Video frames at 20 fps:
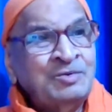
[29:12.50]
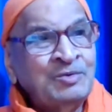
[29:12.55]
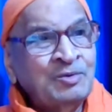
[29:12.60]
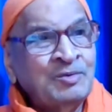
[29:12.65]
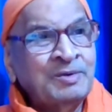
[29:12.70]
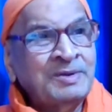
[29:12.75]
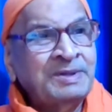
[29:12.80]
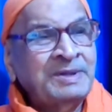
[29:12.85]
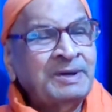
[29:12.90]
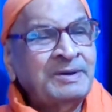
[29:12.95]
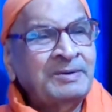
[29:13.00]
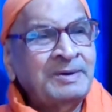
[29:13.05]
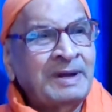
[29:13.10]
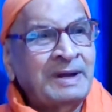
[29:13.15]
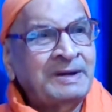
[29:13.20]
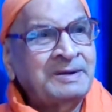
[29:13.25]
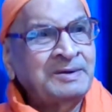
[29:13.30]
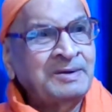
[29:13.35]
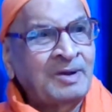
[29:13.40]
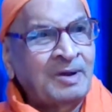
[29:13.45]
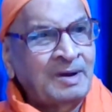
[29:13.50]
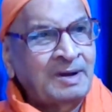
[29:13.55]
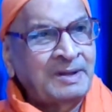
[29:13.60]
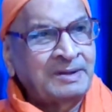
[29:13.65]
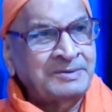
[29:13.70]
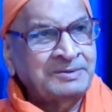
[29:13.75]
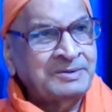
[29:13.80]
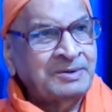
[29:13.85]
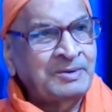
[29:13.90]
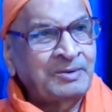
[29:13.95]
Shukadev had
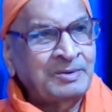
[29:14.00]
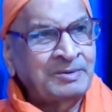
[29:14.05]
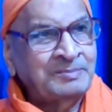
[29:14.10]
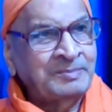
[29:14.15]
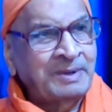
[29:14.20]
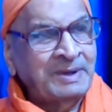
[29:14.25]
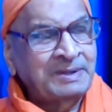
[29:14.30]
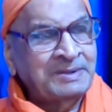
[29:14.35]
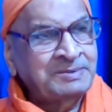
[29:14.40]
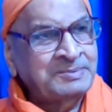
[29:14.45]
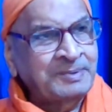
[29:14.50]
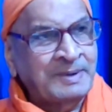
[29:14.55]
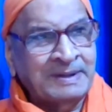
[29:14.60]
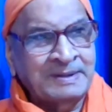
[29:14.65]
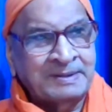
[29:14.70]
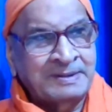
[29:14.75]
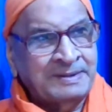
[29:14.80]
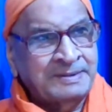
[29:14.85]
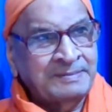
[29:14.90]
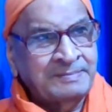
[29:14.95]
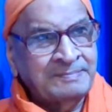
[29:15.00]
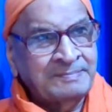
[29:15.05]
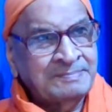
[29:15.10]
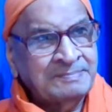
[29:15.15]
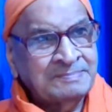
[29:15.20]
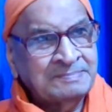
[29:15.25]
knowledge given by his father,